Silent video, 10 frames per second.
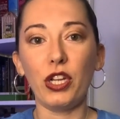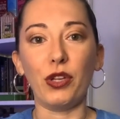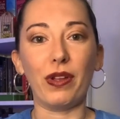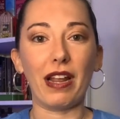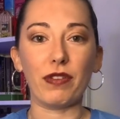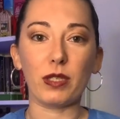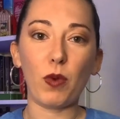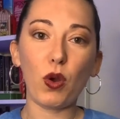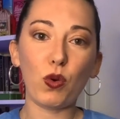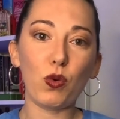You can have a
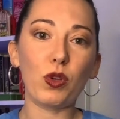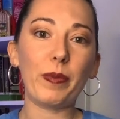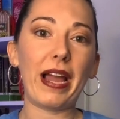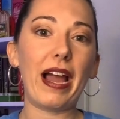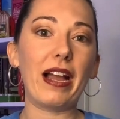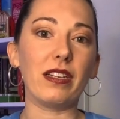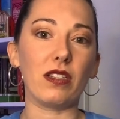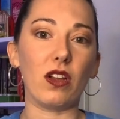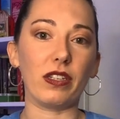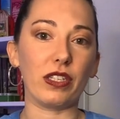small cooler bag as
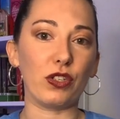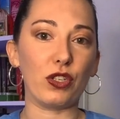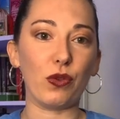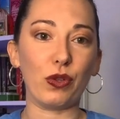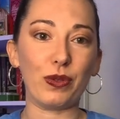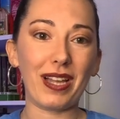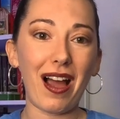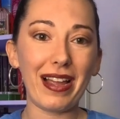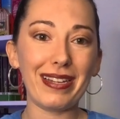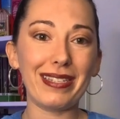long as there's no loose
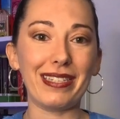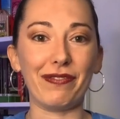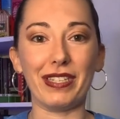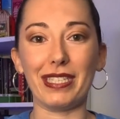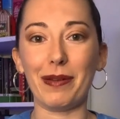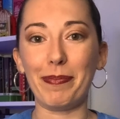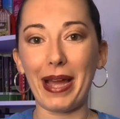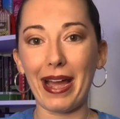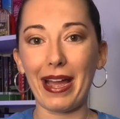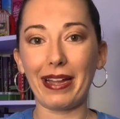ice, it fits in a
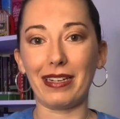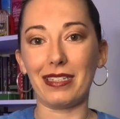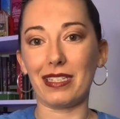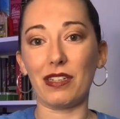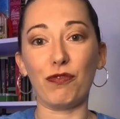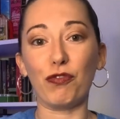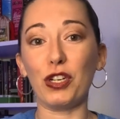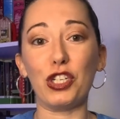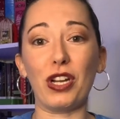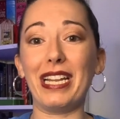bag, and it doesn't
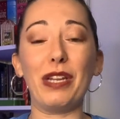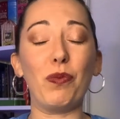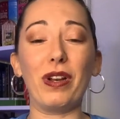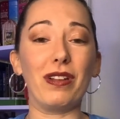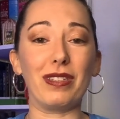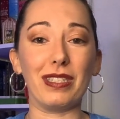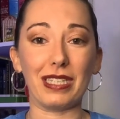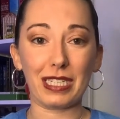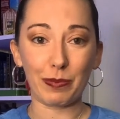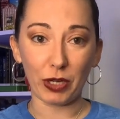infringe on anyone else's
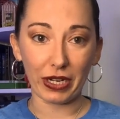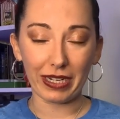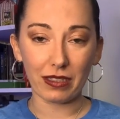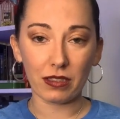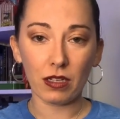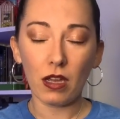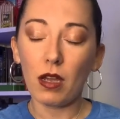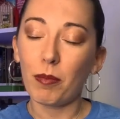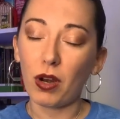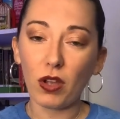experience.
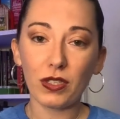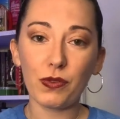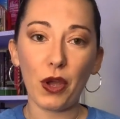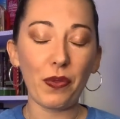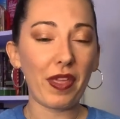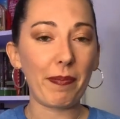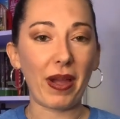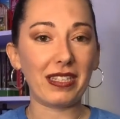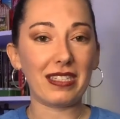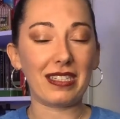But also note that it
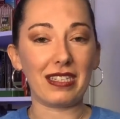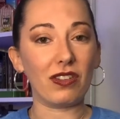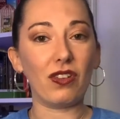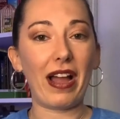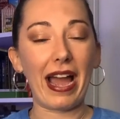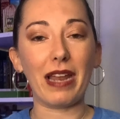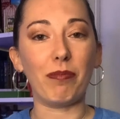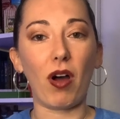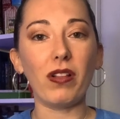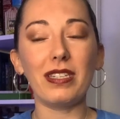might still add
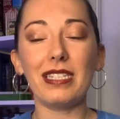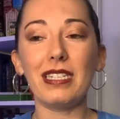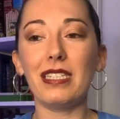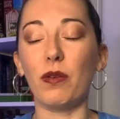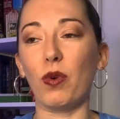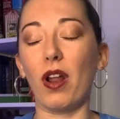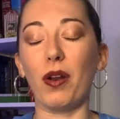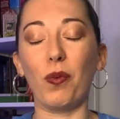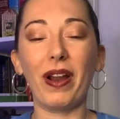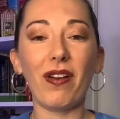policies that we're
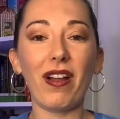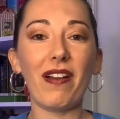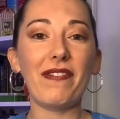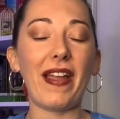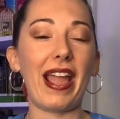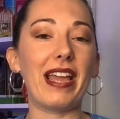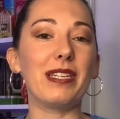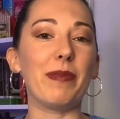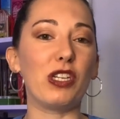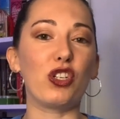not aware of,
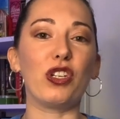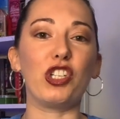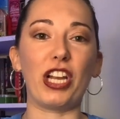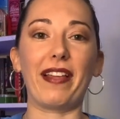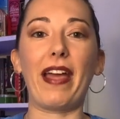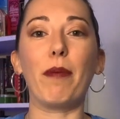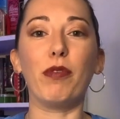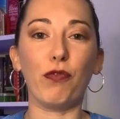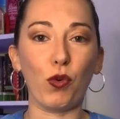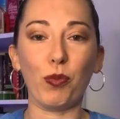and make sure to check that
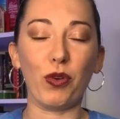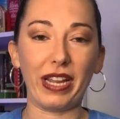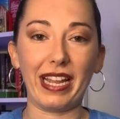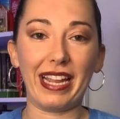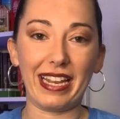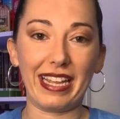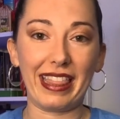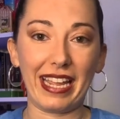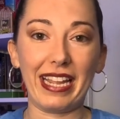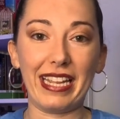before bringing
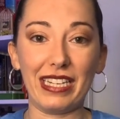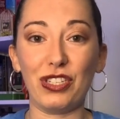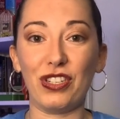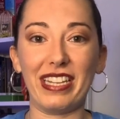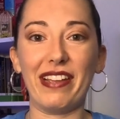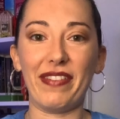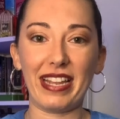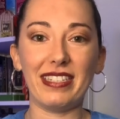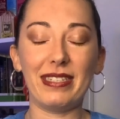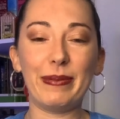anything into the
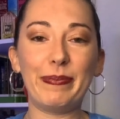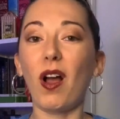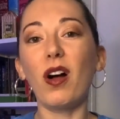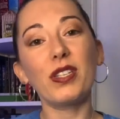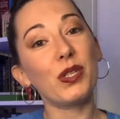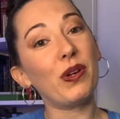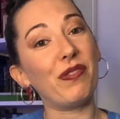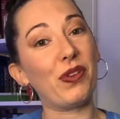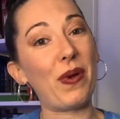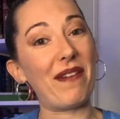event. Also,
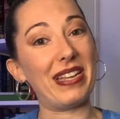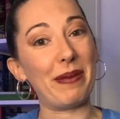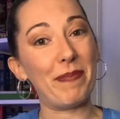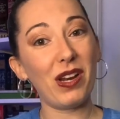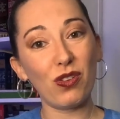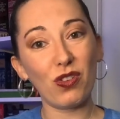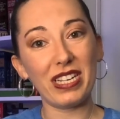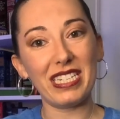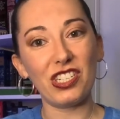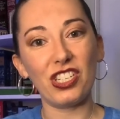if you have any medical
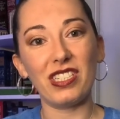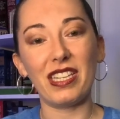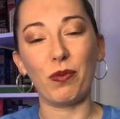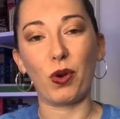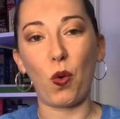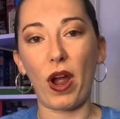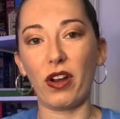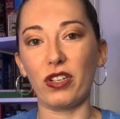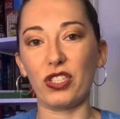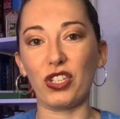conditions that
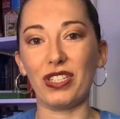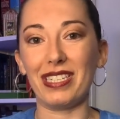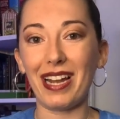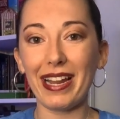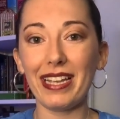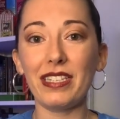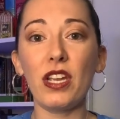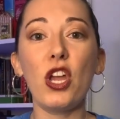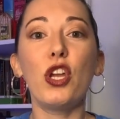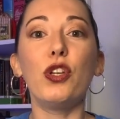require a certain diet,
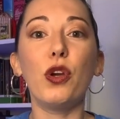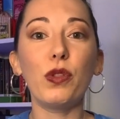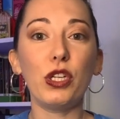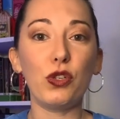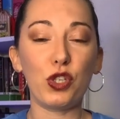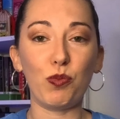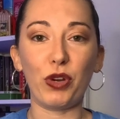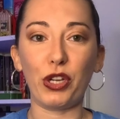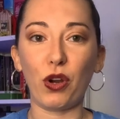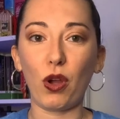know that you should
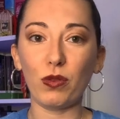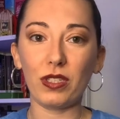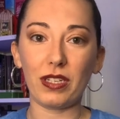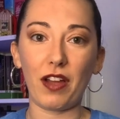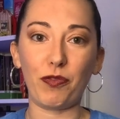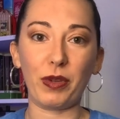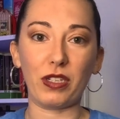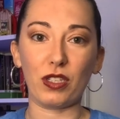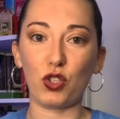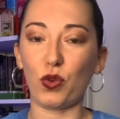bring your own stuff
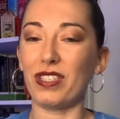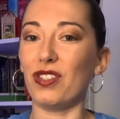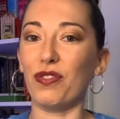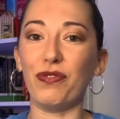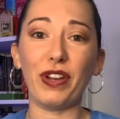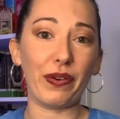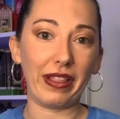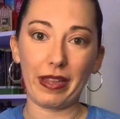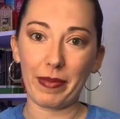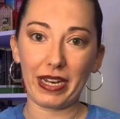because the choices are very
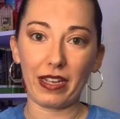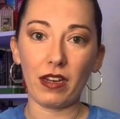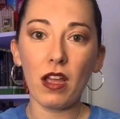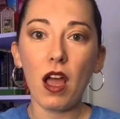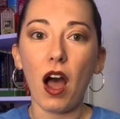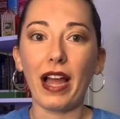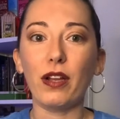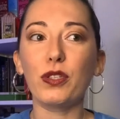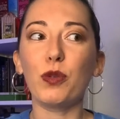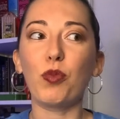limited. I
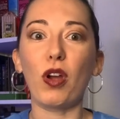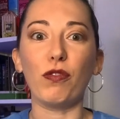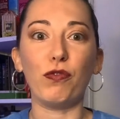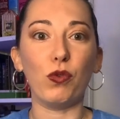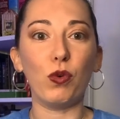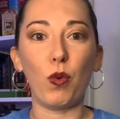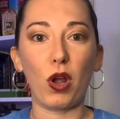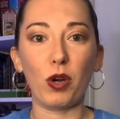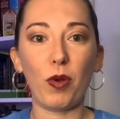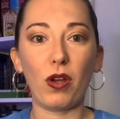also brought a full
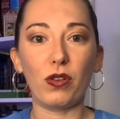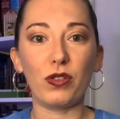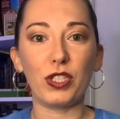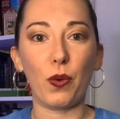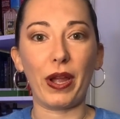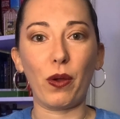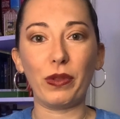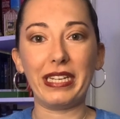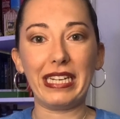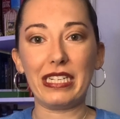water bottle, so I
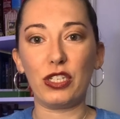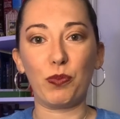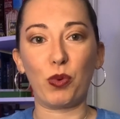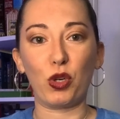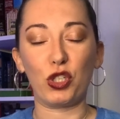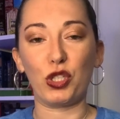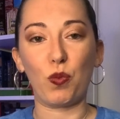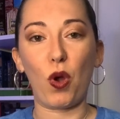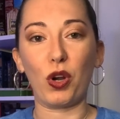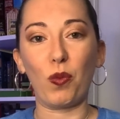only needed to
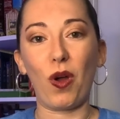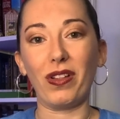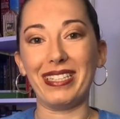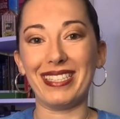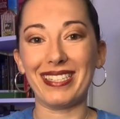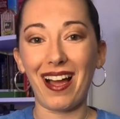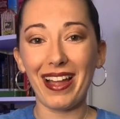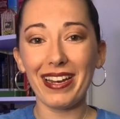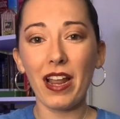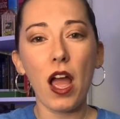purchase water while
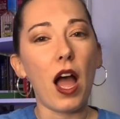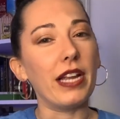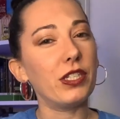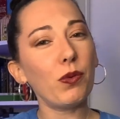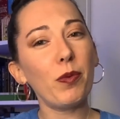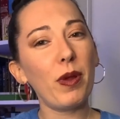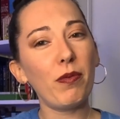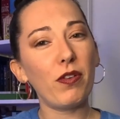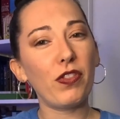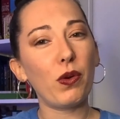inside. I don't
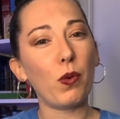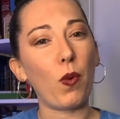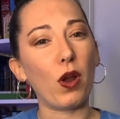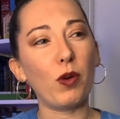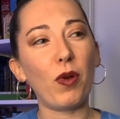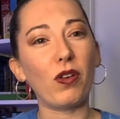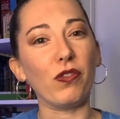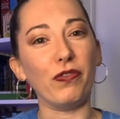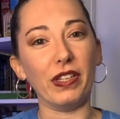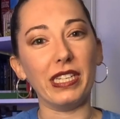remember if there were water
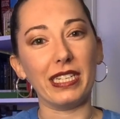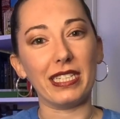bottle filling